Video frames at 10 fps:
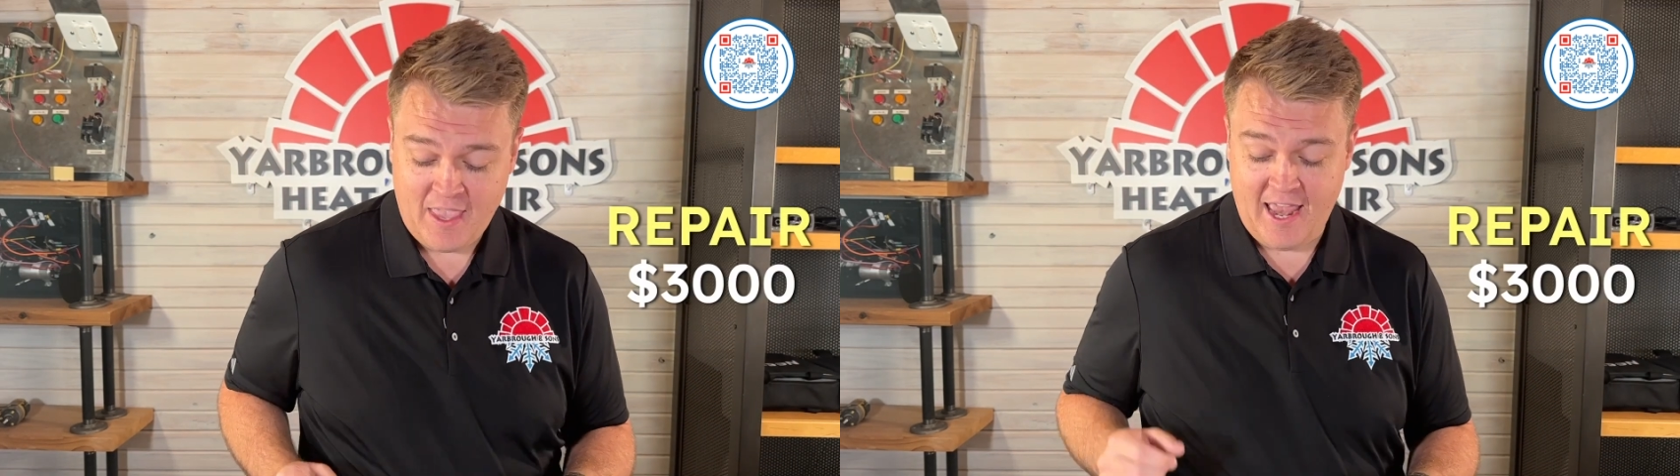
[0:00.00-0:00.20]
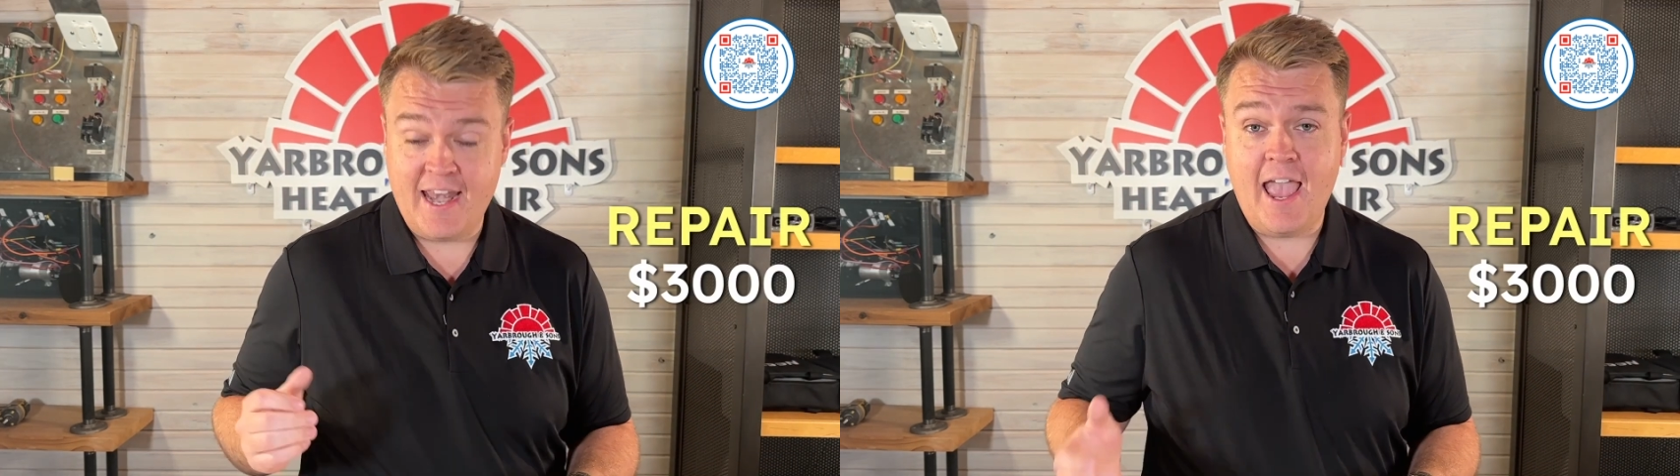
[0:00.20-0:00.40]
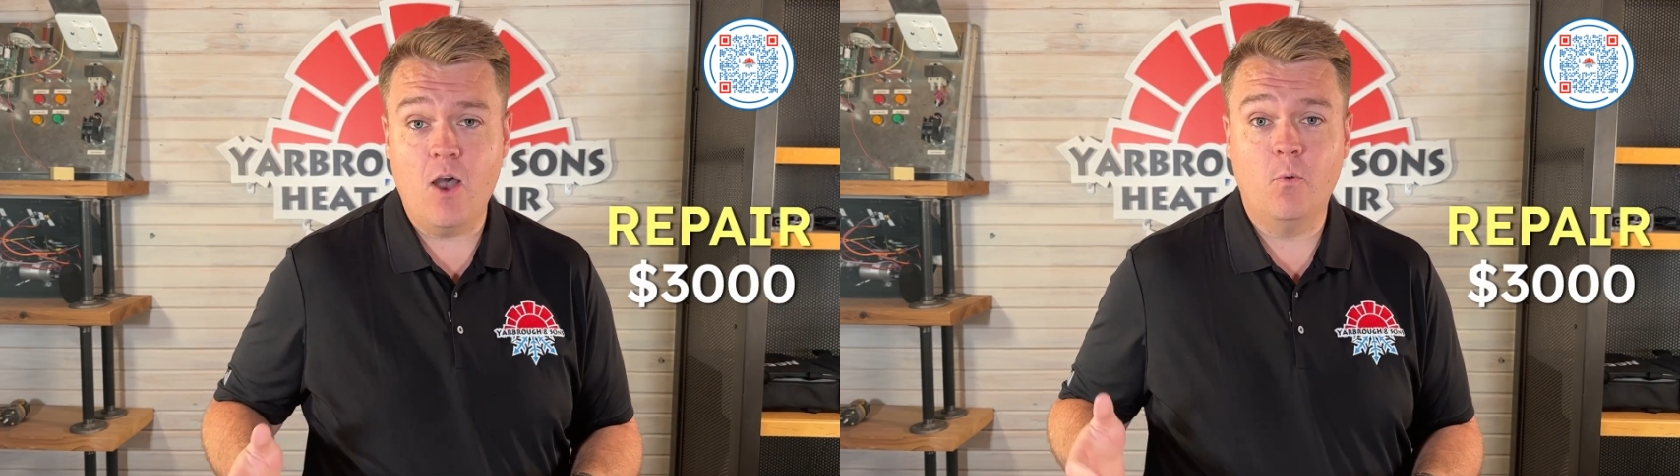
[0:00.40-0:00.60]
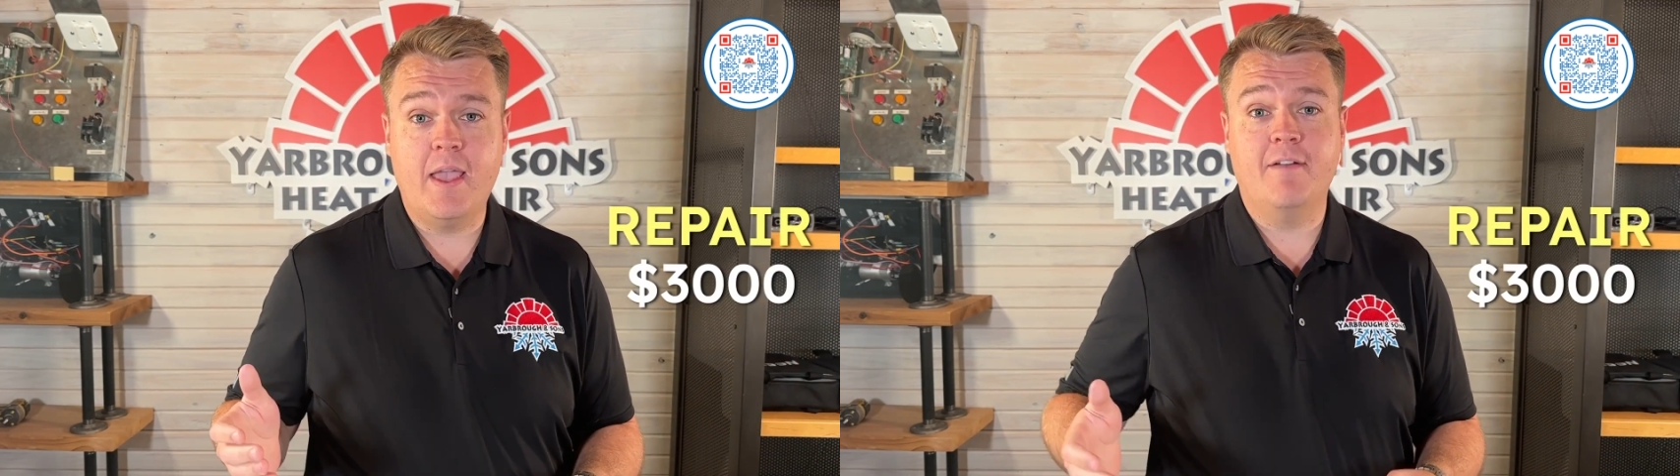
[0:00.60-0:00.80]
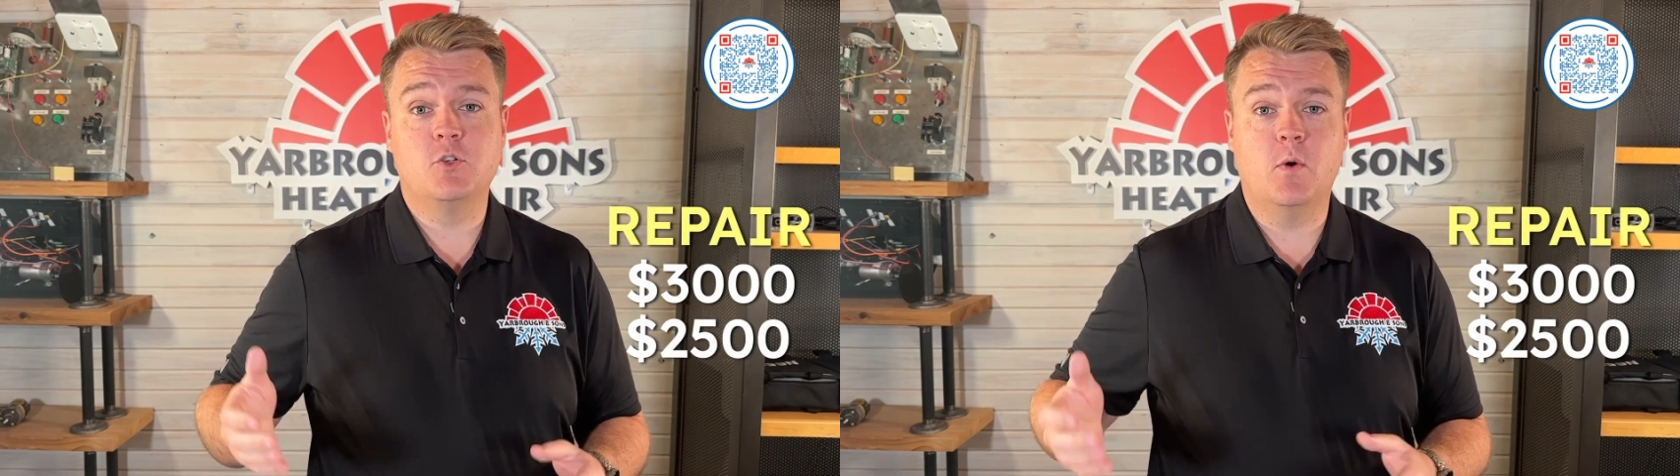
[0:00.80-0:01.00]
And now we
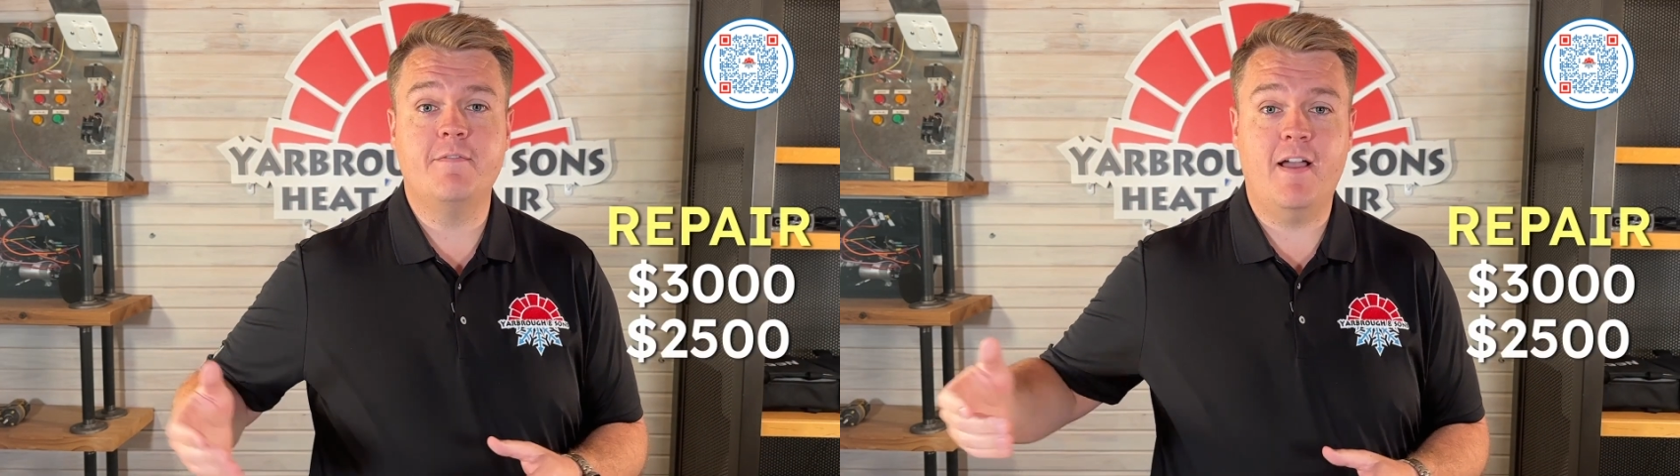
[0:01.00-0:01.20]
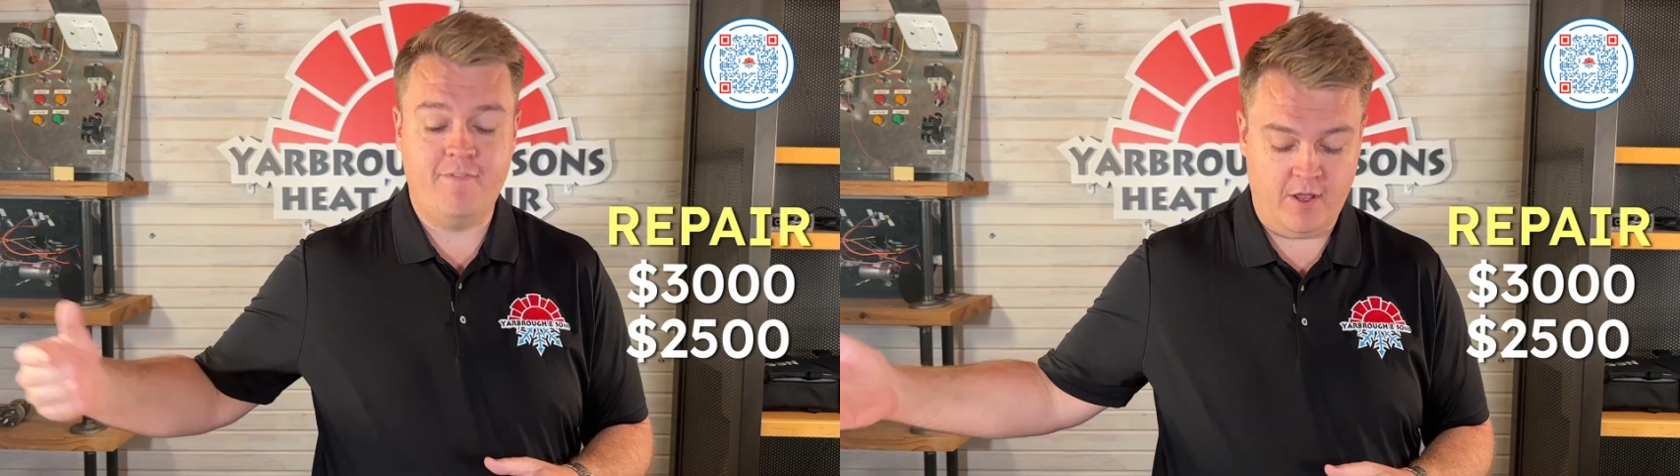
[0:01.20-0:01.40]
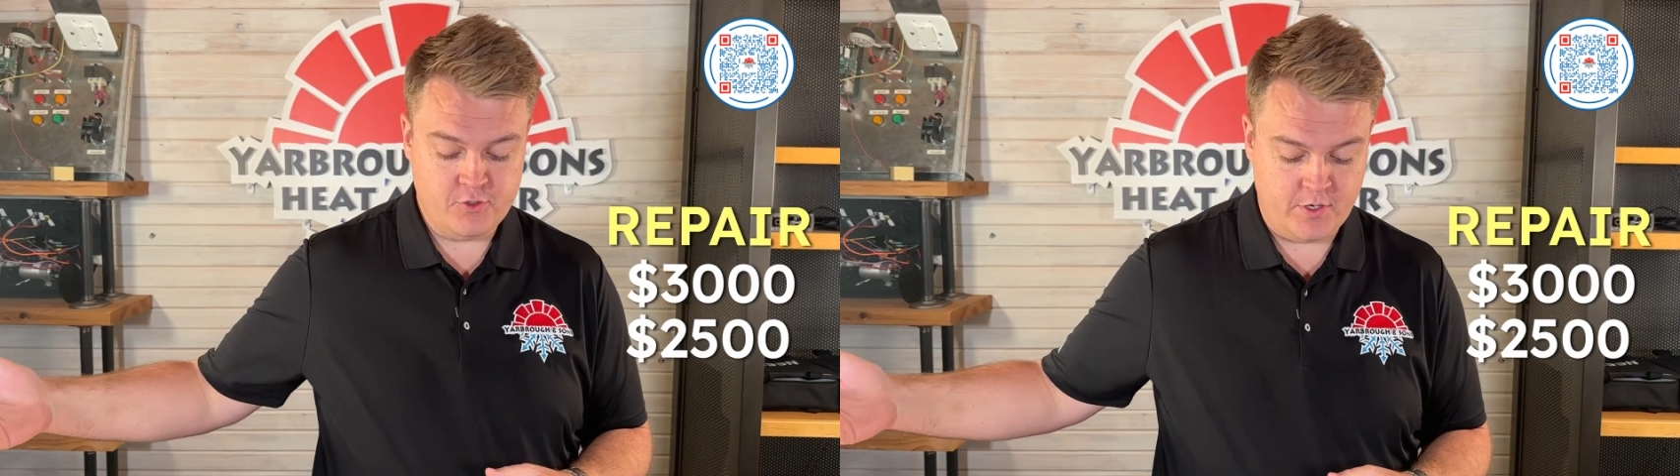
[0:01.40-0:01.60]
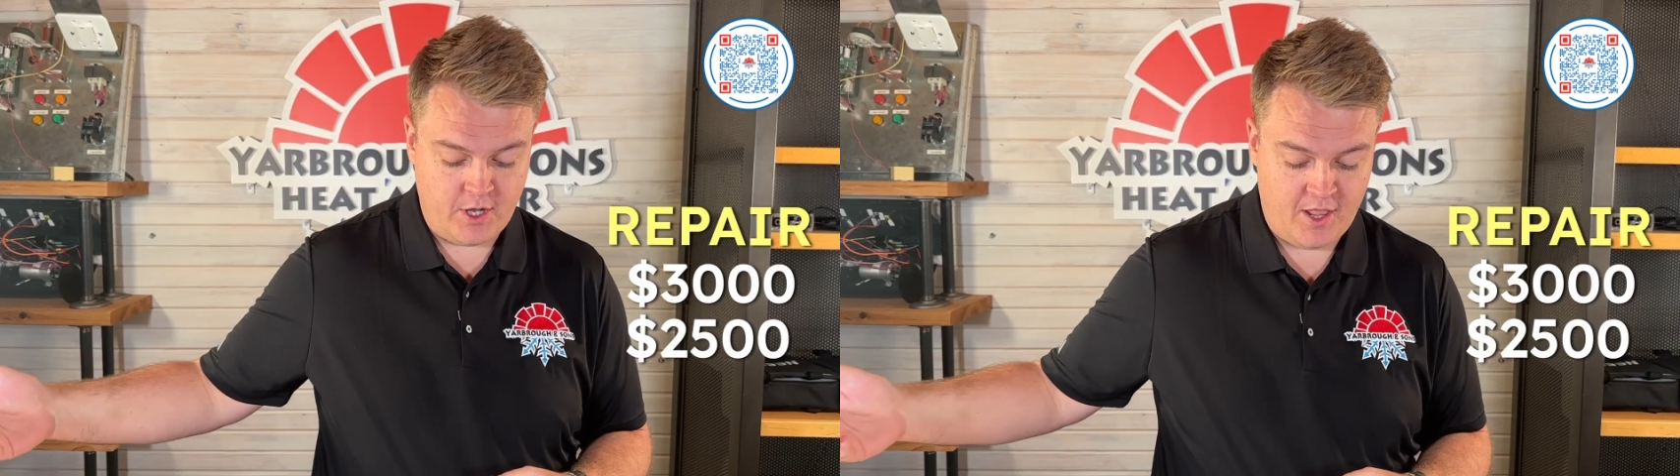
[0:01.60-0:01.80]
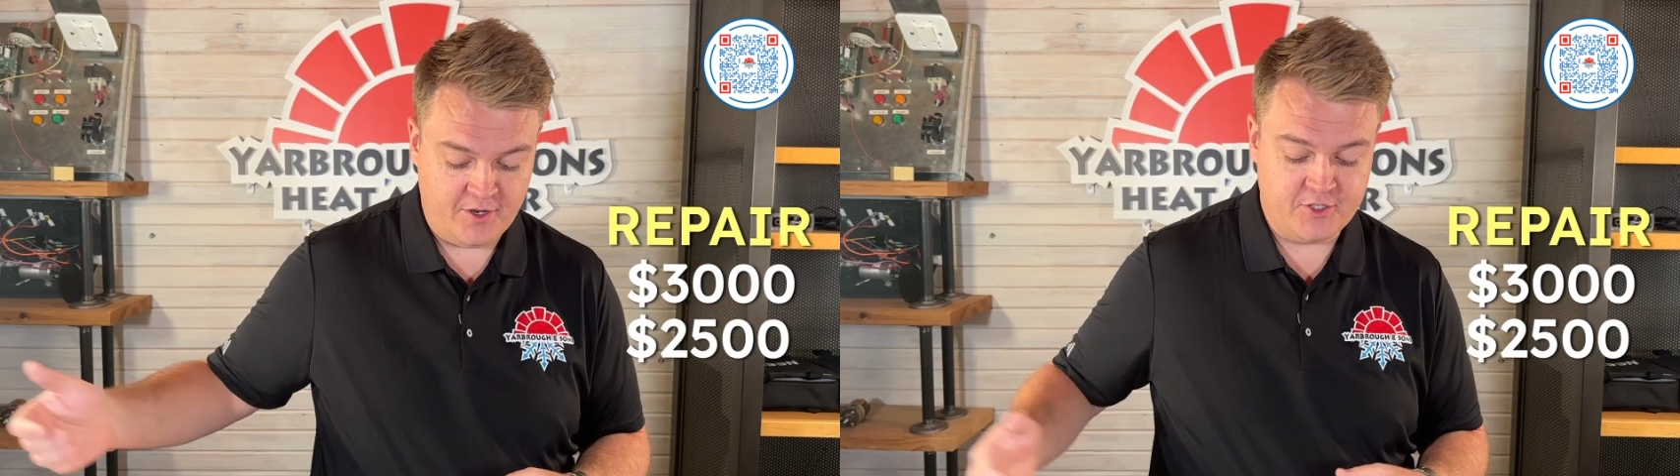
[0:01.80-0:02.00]
have
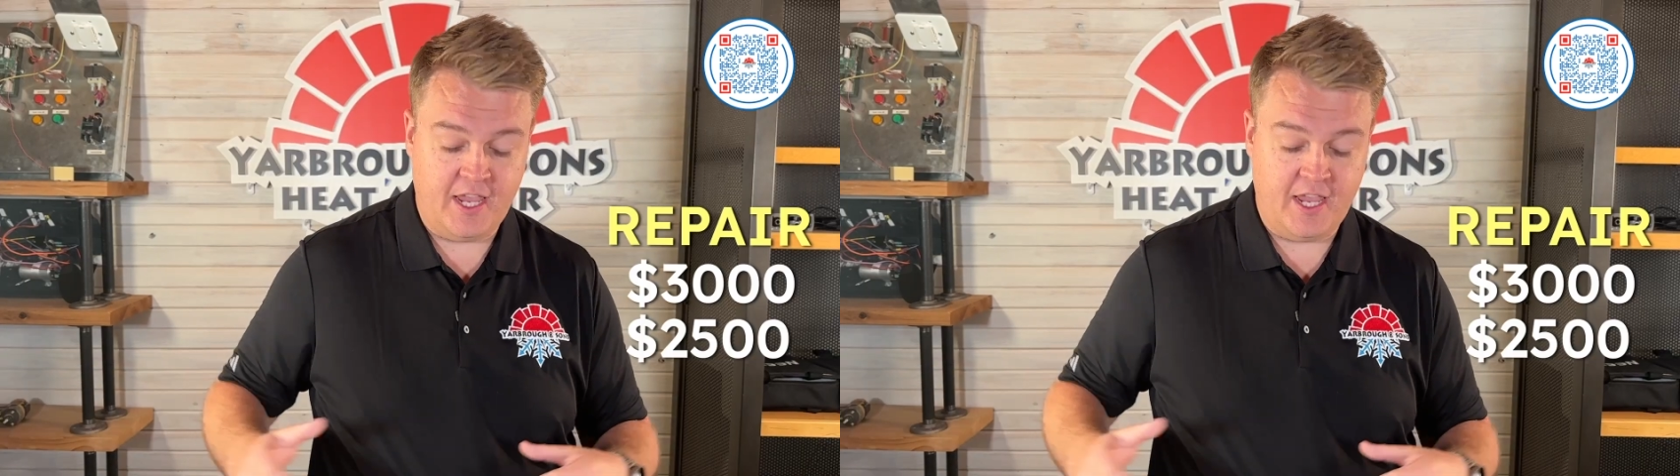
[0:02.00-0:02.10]
$2,500